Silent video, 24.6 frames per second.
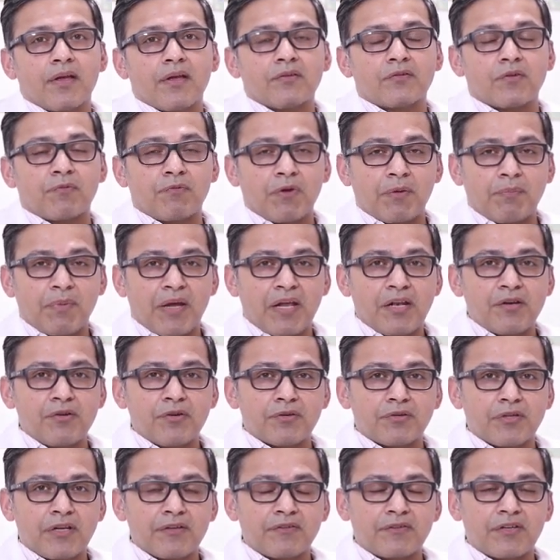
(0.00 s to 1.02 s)
So female
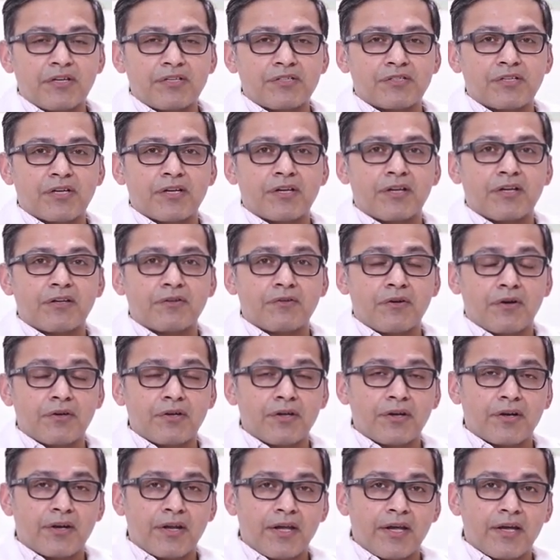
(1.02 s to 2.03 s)
urethral stricture is not
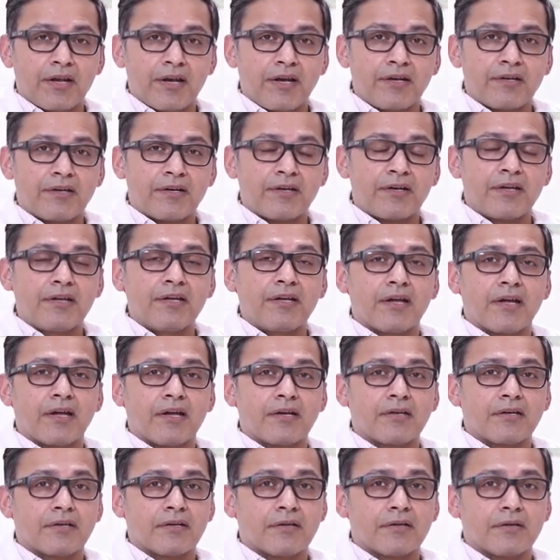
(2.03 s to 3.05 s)
a rare entity,
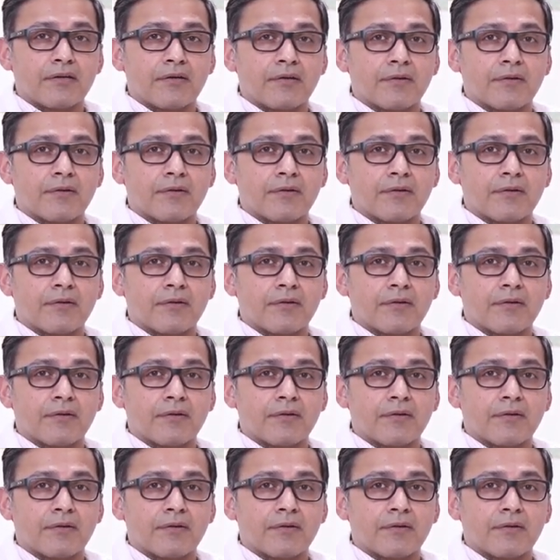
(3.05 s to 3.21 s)
and